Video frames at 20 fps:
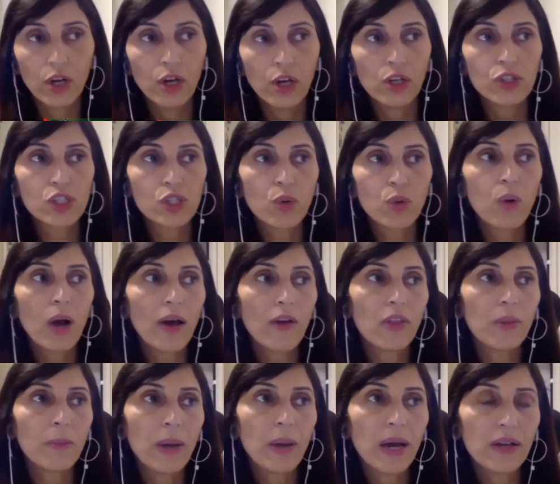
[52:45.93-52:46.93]
So while the
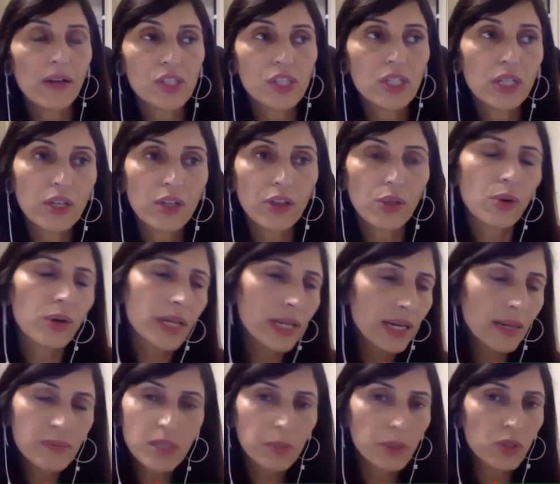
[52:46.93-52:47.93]
Palestinian Authority, and
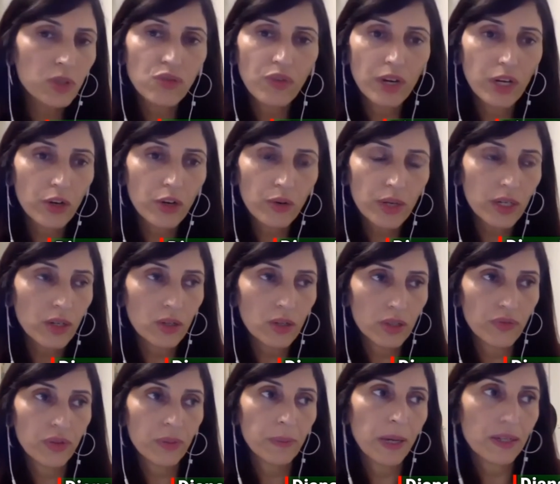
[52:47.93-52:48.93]
I'm somebody who's very critical
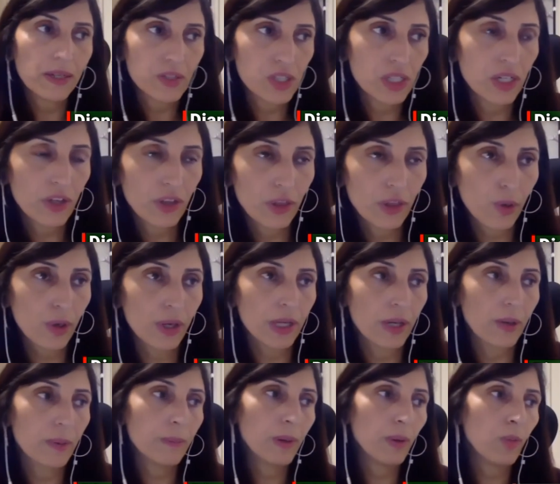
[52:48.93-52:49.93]
of the Palestinian Authority,
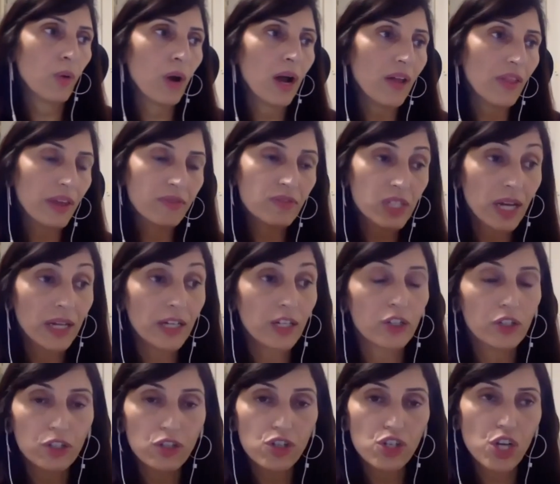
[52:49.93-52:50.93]
but while they've done a
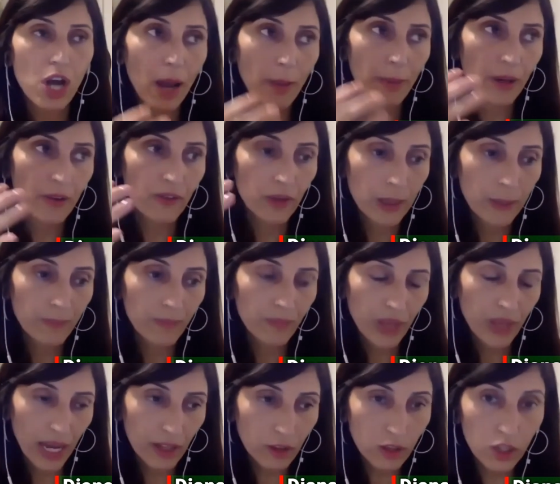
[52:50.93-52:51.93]
good job
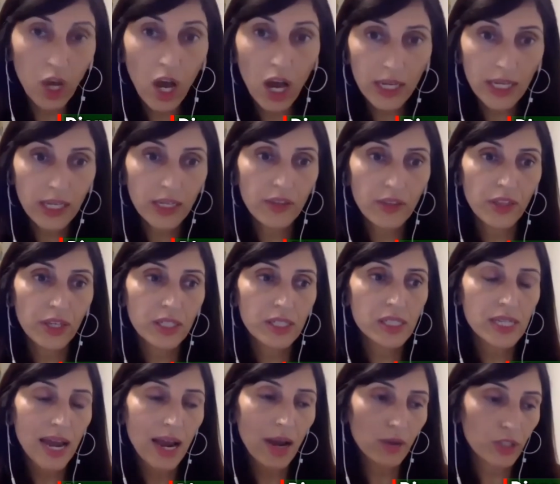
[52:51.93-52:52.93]
at locking things
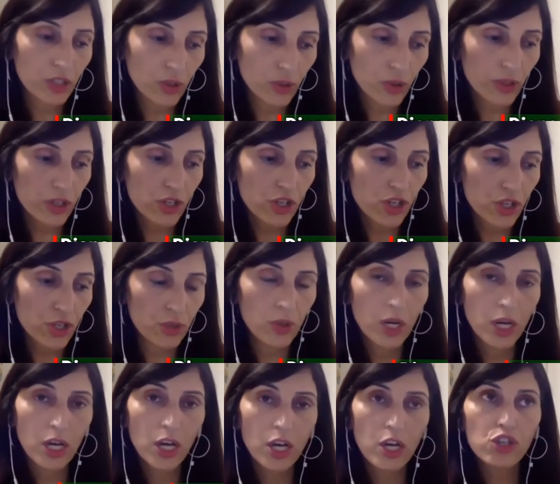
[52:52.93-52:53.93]
down in order to
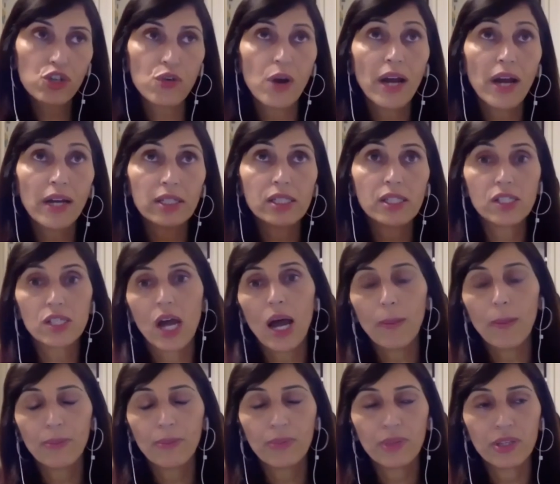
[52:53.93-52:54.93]
try to
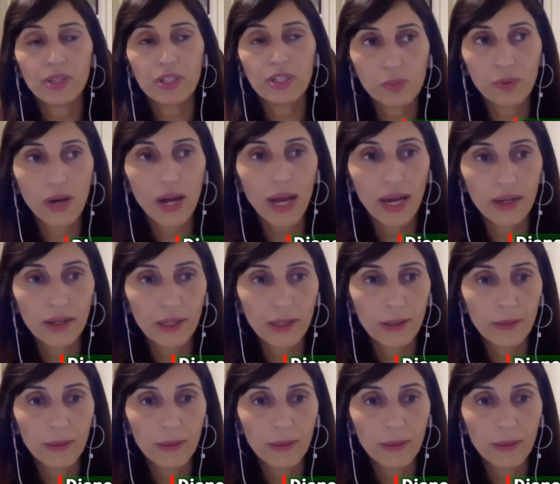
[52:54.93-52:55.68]
stop the spread,